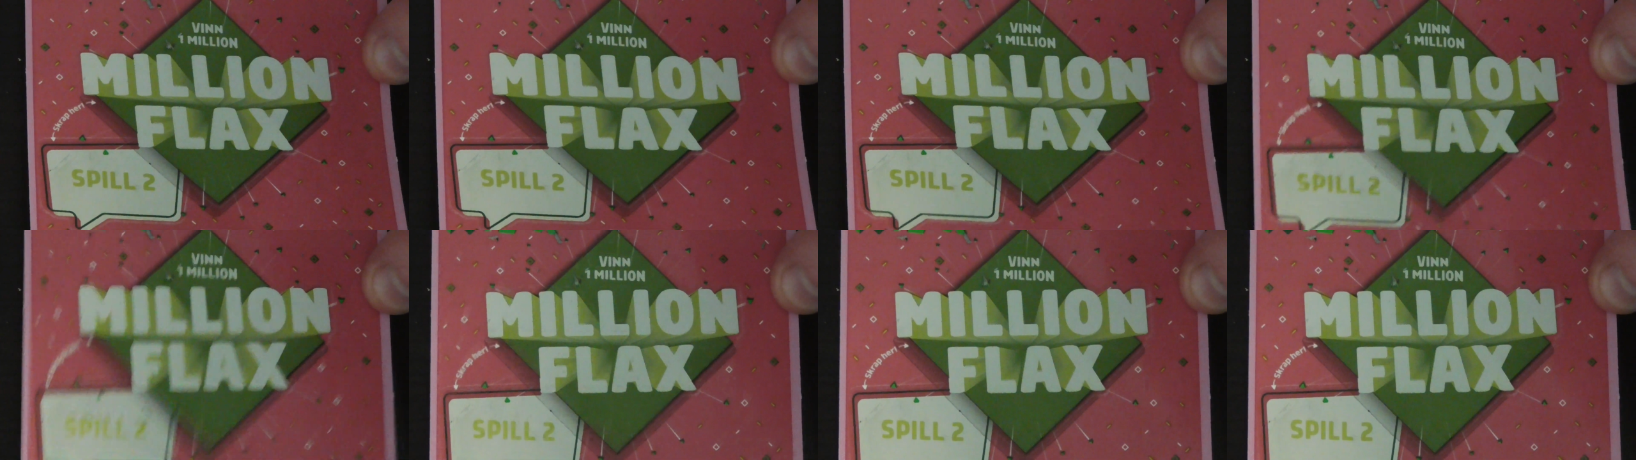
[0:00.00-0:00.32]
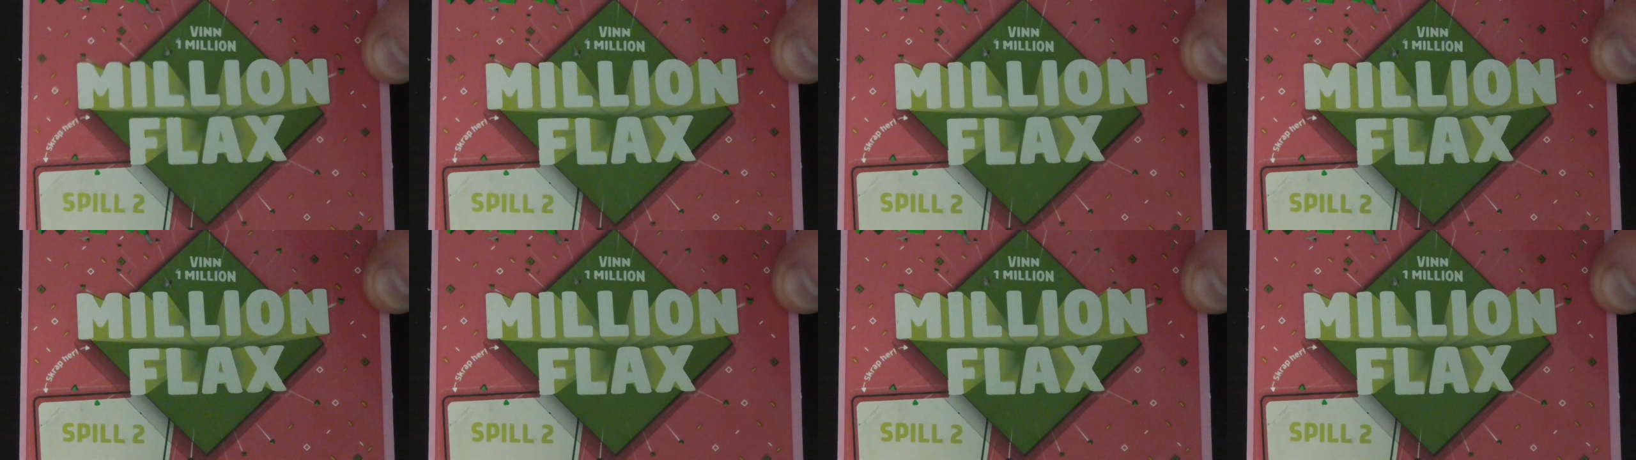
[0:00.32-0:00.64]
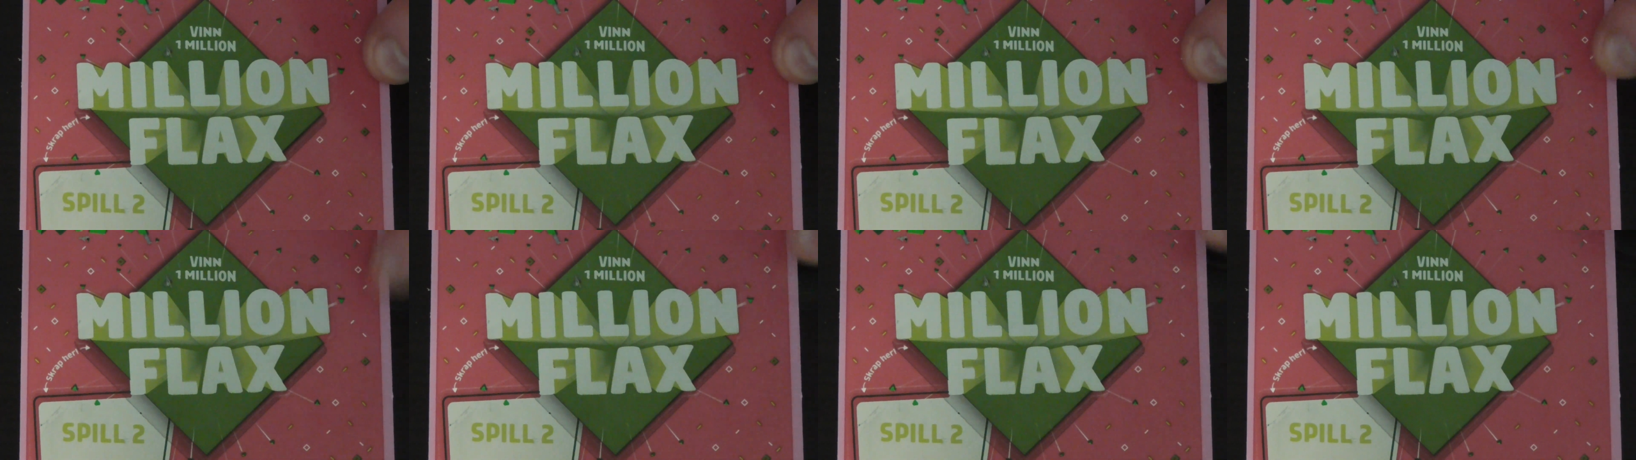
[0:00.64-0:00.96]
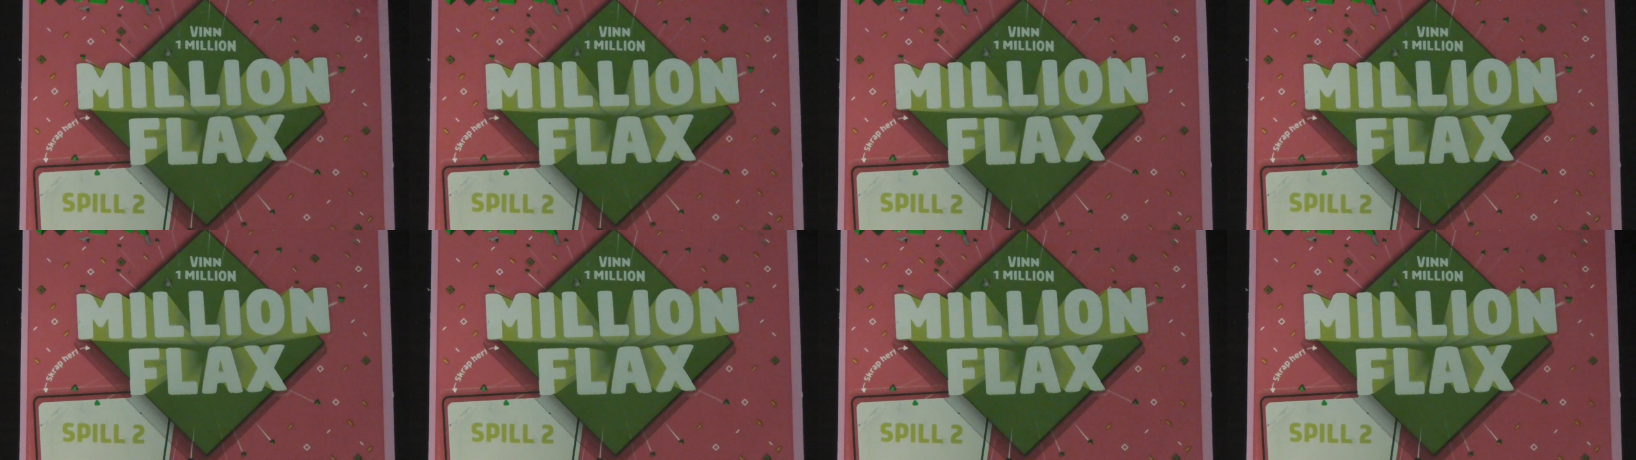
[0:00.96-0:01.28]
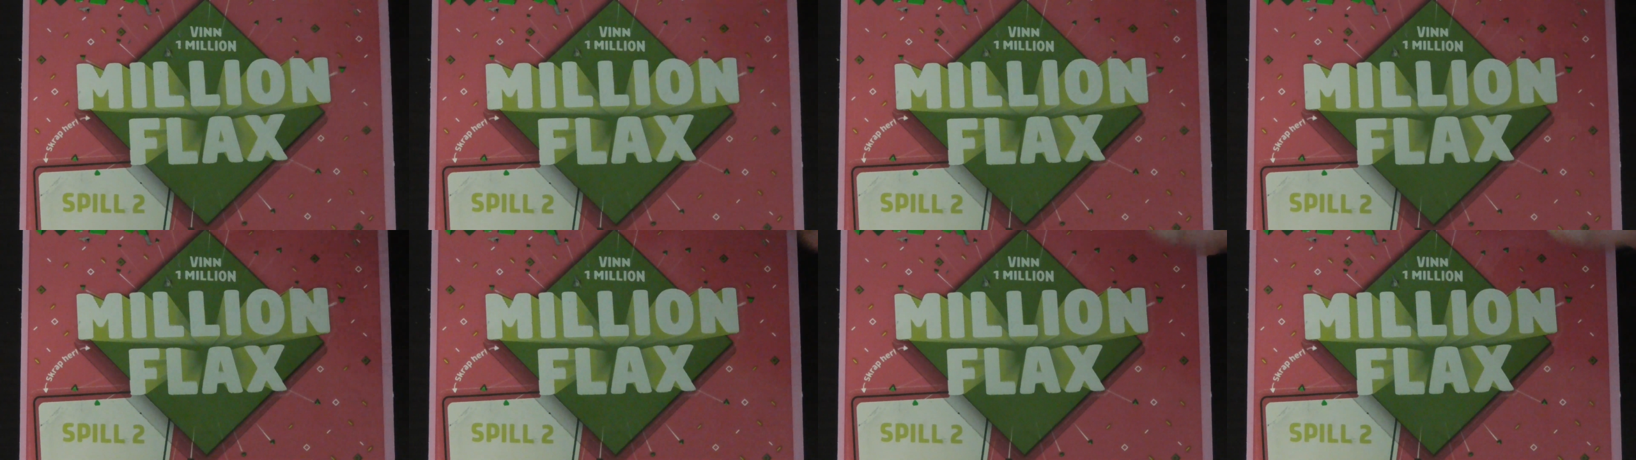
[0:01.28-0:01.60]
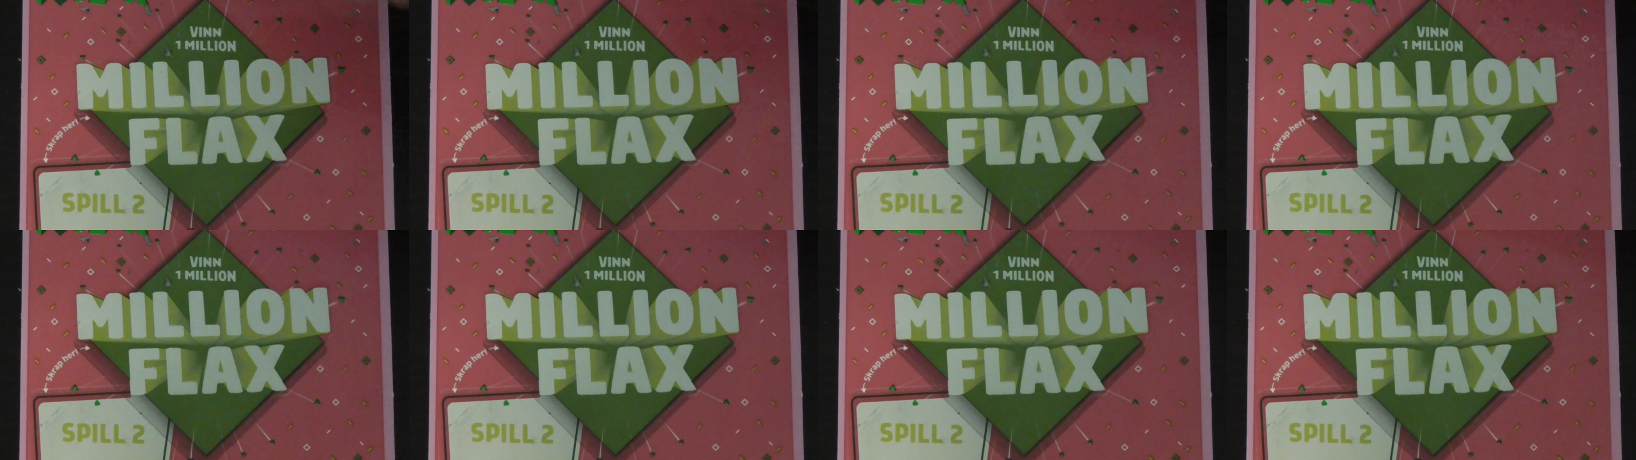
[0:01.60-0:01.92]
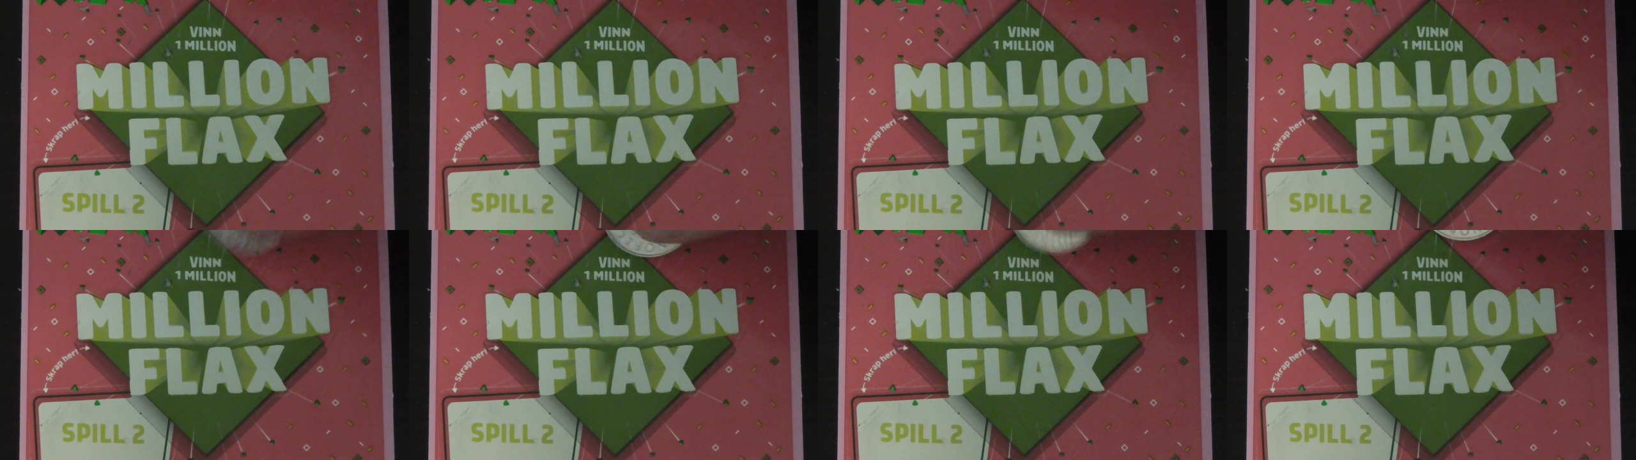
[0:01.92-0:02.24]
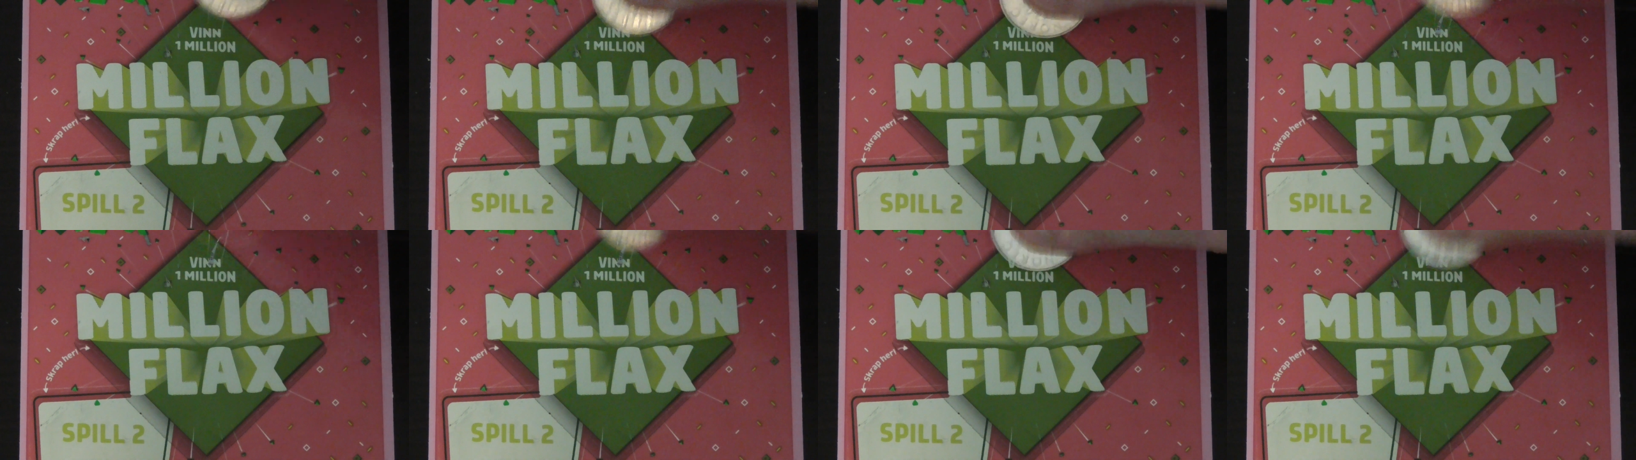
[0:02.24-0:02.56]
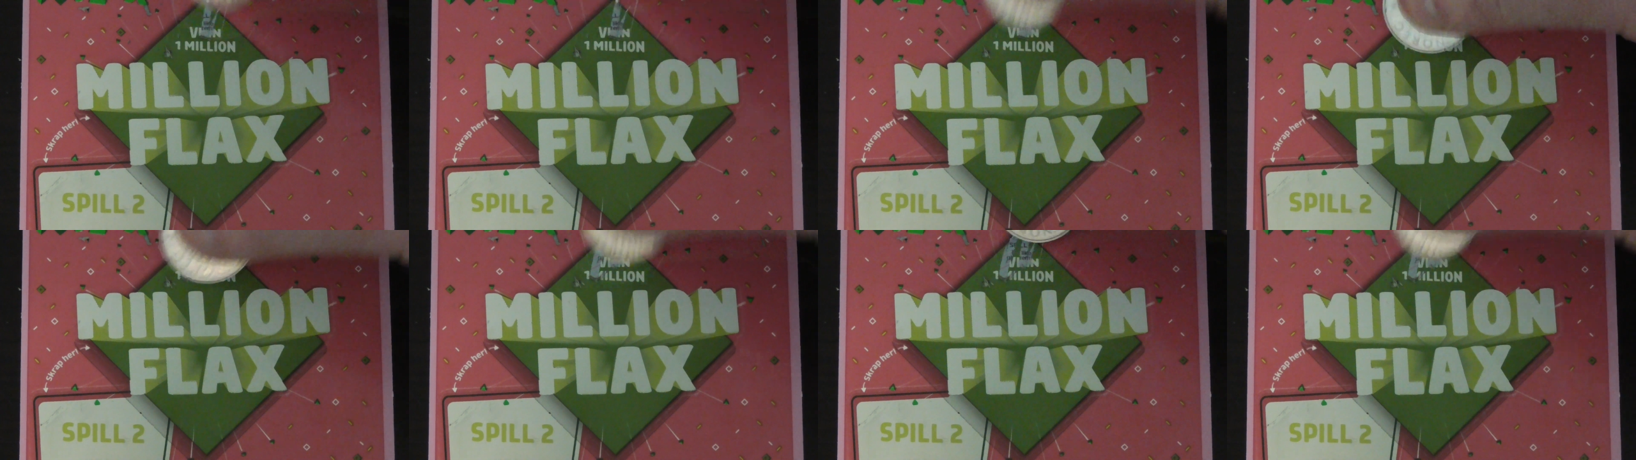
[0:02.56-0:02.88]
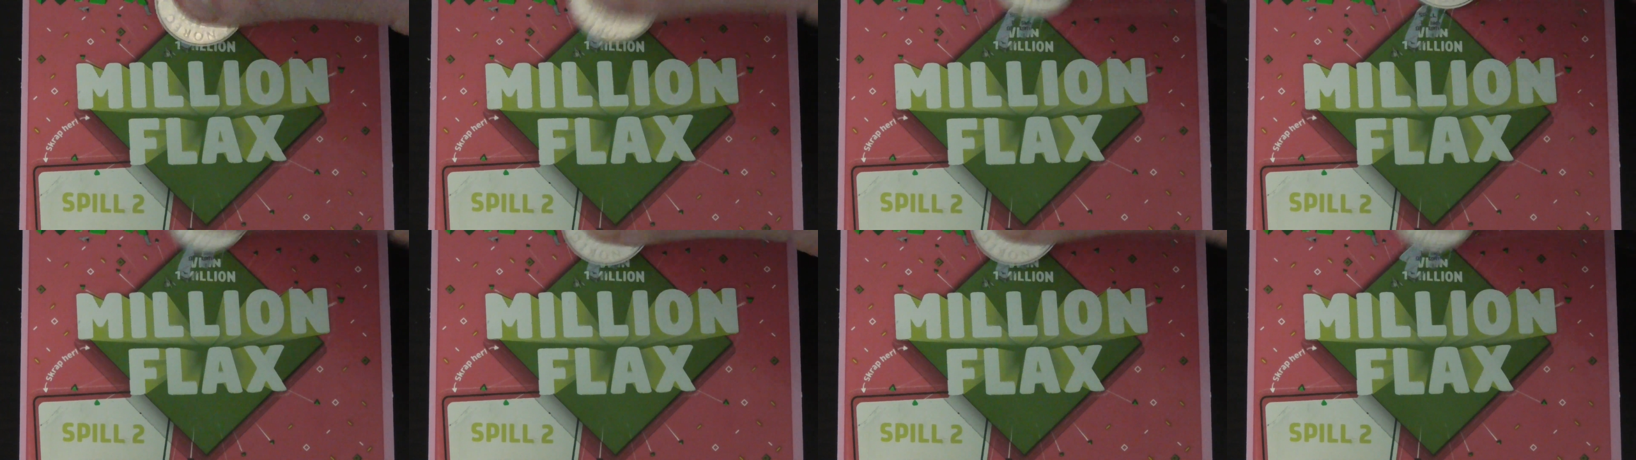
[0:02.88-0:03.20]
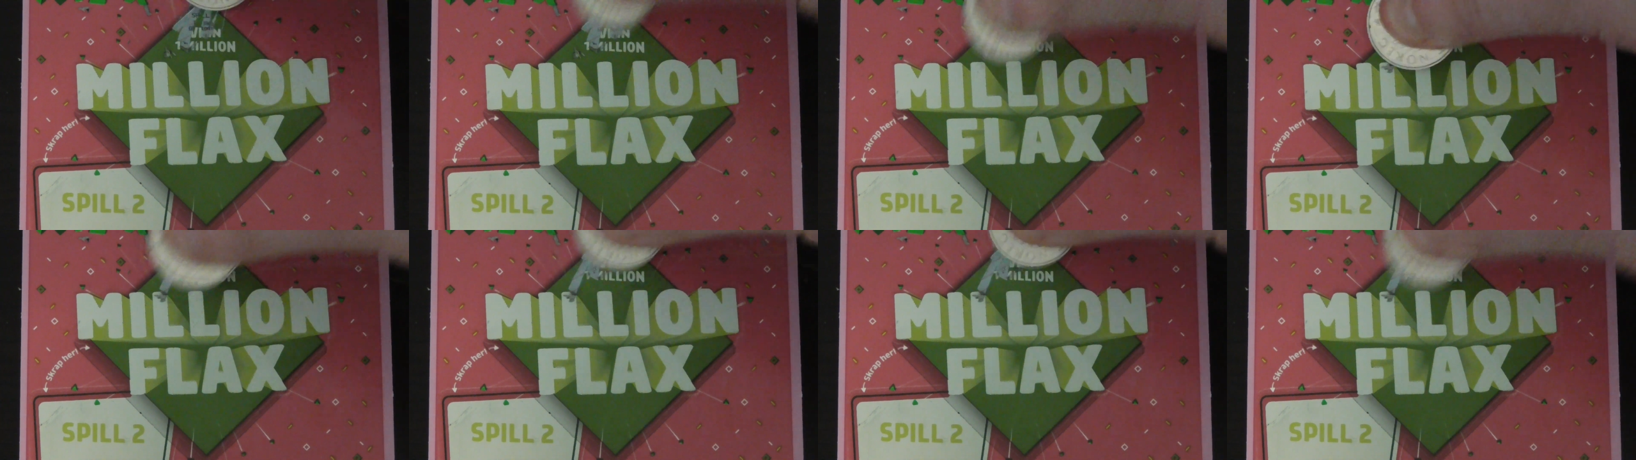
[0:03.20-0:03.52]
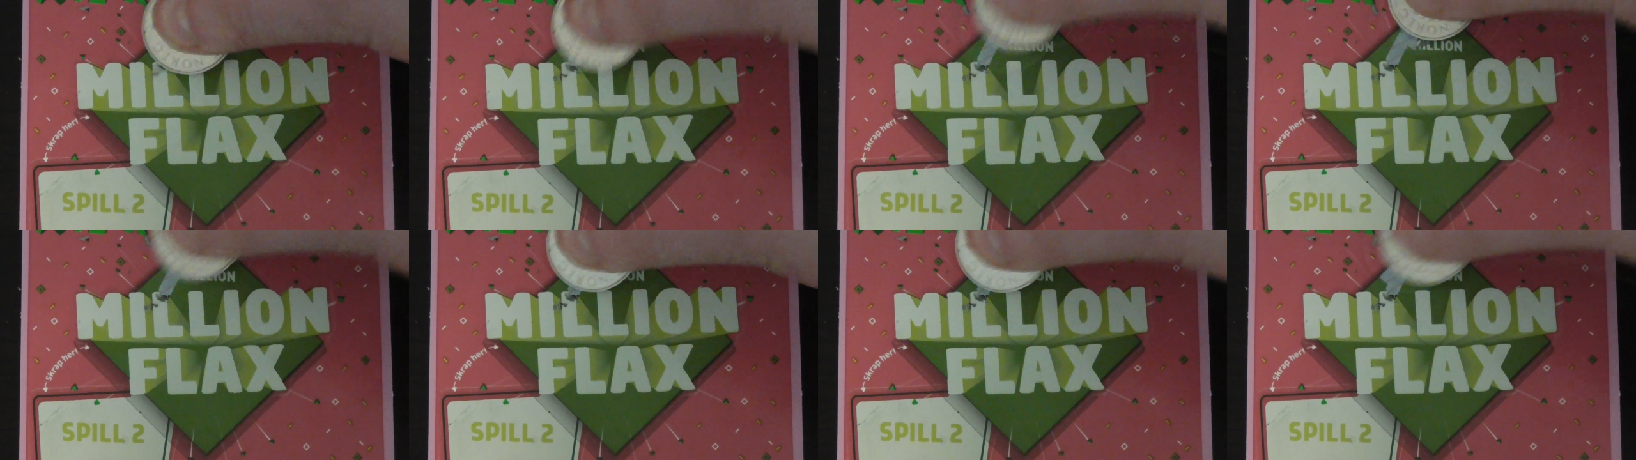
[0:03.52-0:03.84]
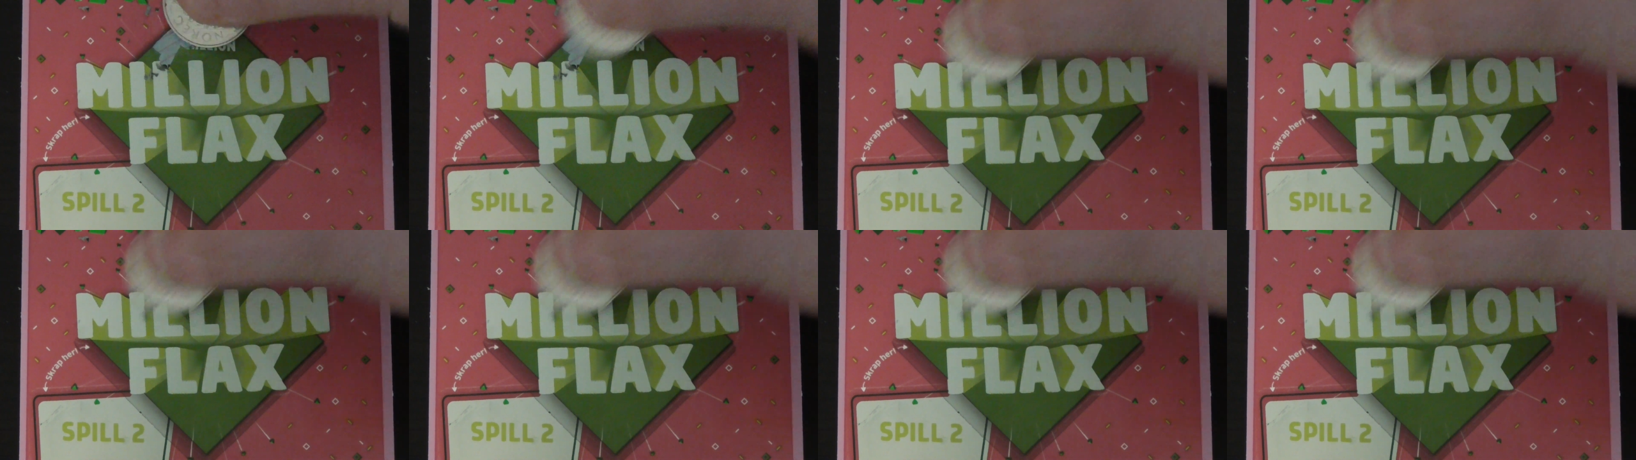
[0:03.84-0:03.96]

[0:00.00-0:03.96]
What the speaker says: (no speaker visible)